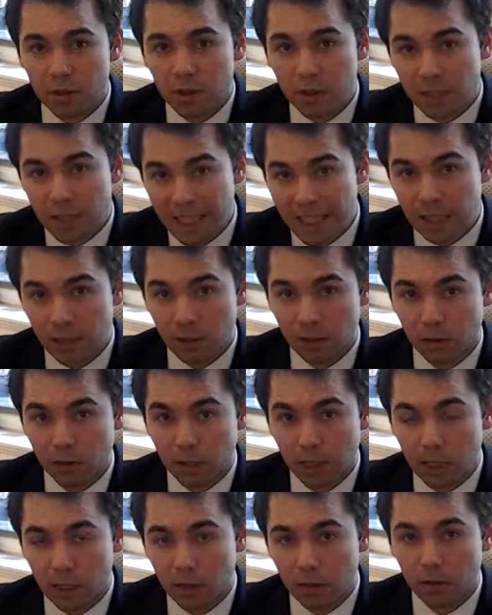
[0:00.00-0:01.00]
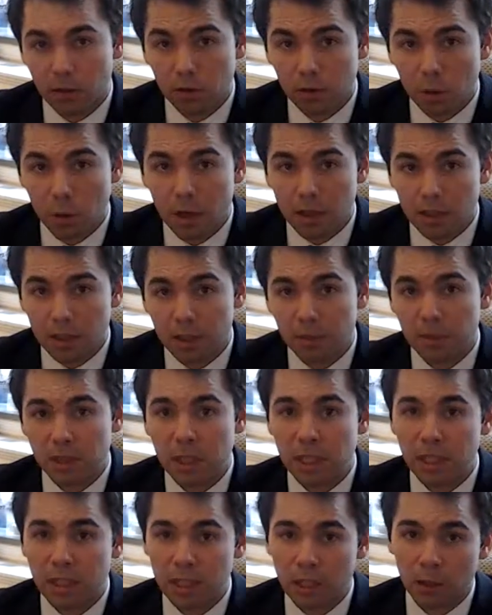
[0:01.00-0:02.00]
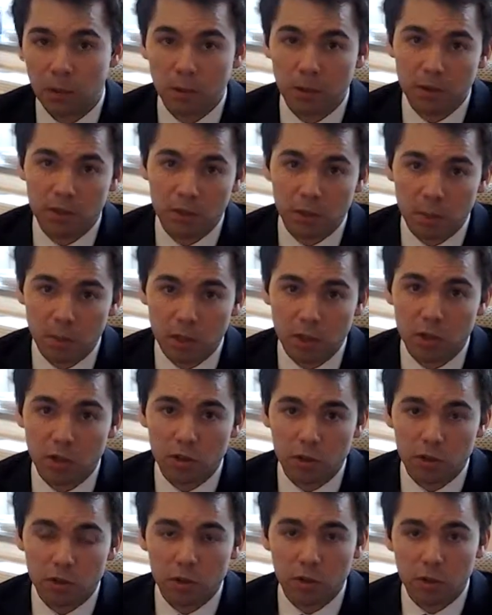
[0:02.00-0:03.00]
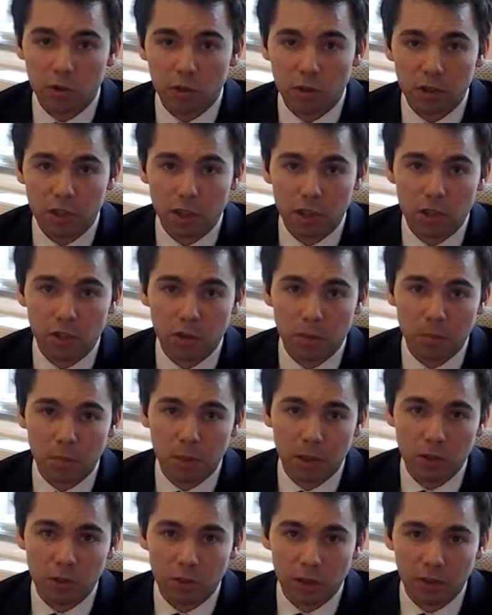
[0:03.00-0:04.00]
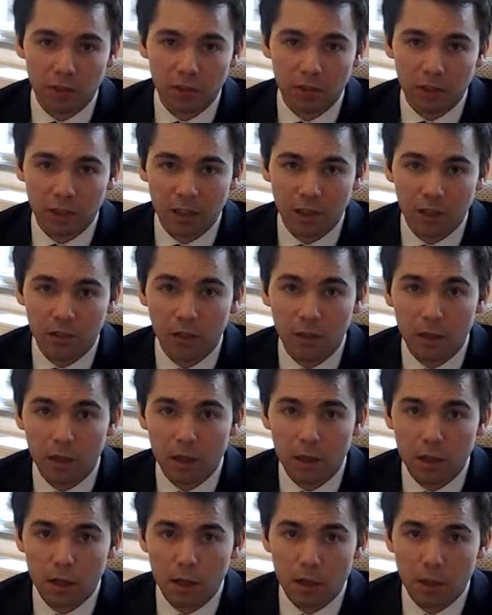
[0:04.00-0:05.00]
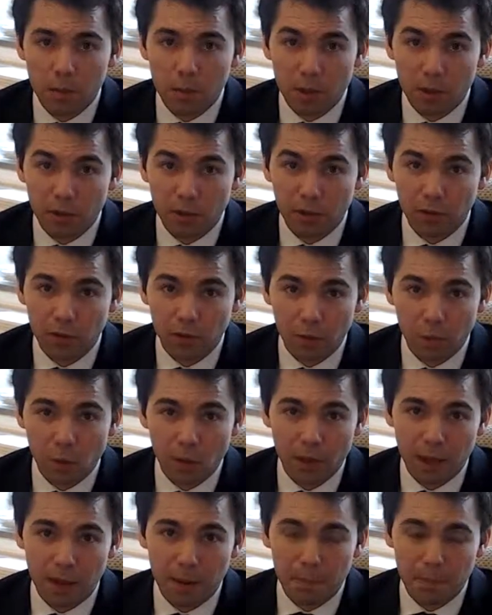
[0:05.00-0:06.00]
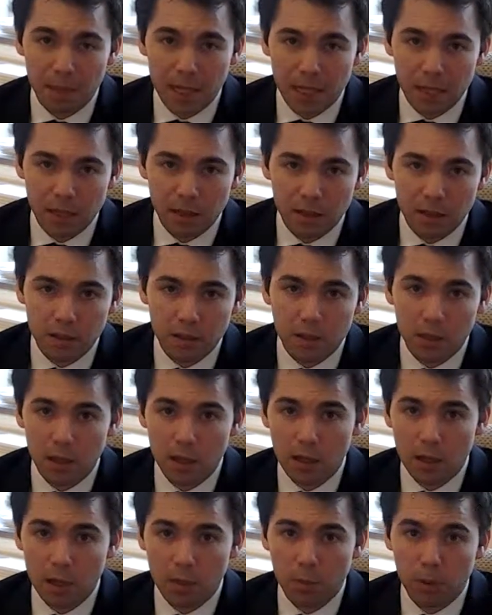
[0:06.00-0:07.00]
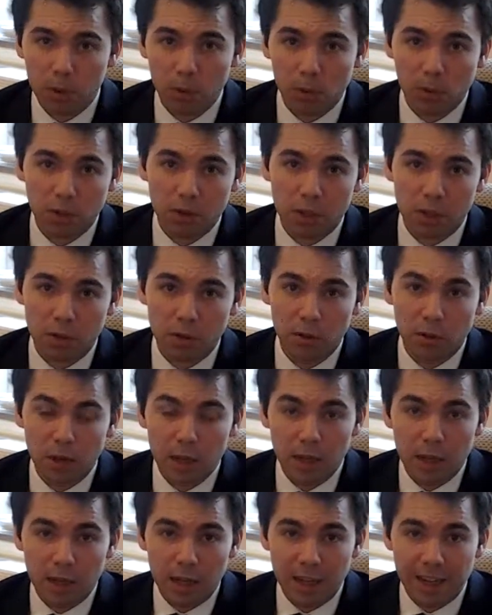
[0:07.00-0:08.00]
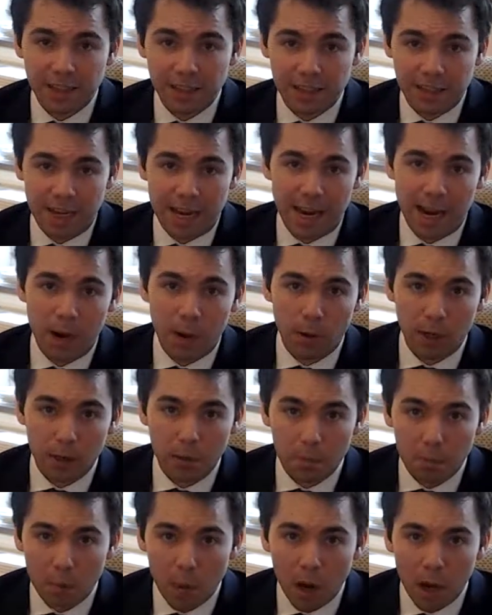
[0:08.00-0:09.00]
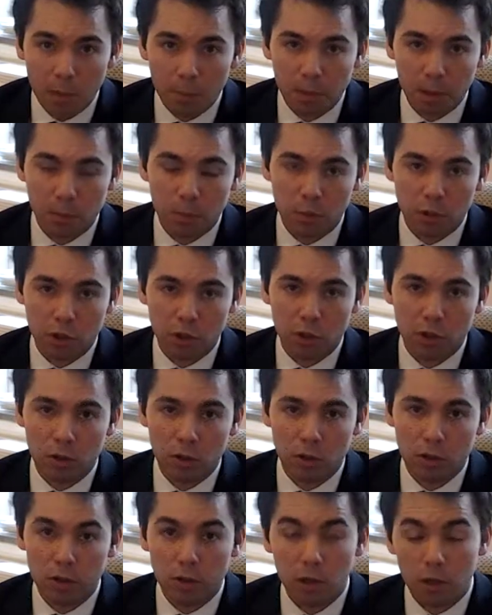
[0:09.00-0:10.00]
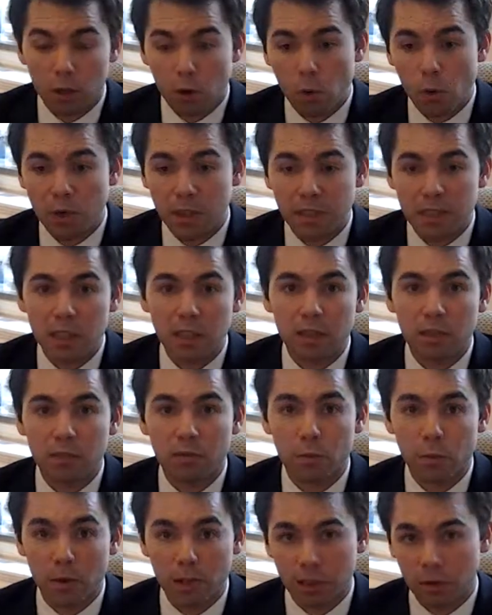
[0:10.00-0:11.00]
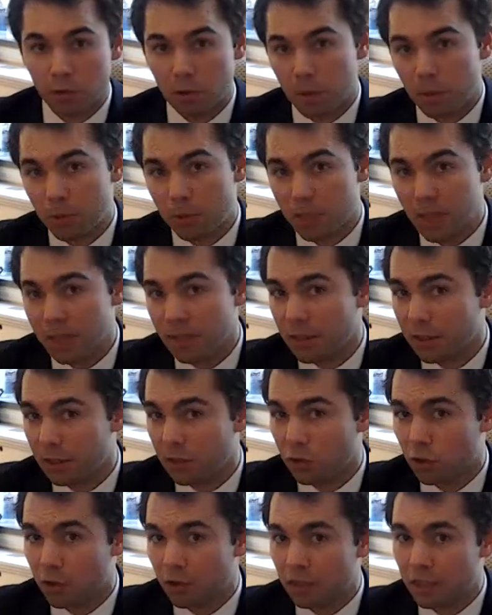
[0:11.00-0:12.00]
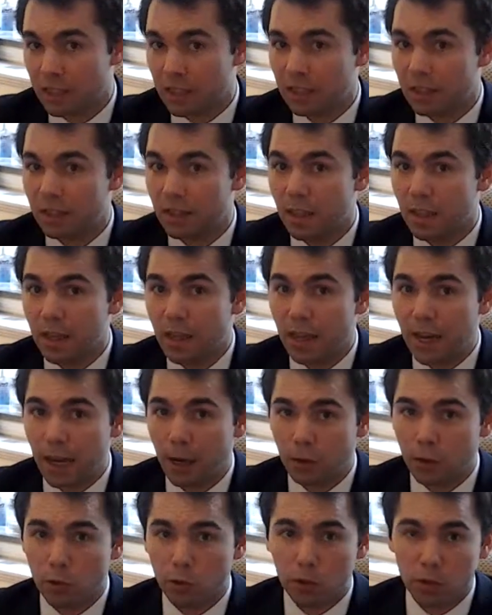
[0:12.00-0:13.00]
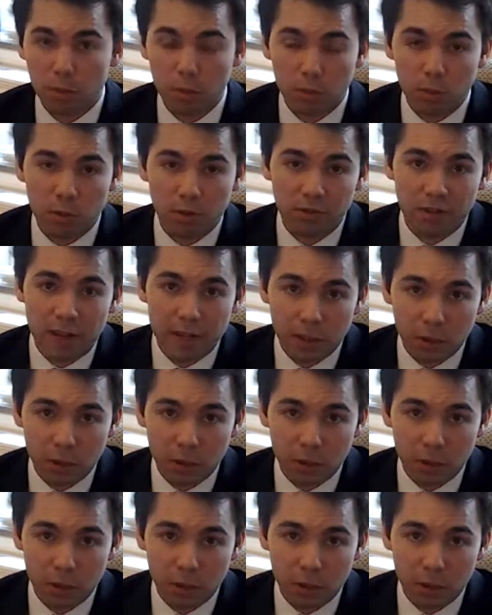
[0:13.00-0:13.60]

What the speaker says: deal in quite some detail with submissions to jurisdiction by trustees, both as to what that means, but also as to how it might be procured, or indeed, if one is representing trustees, how you can prevent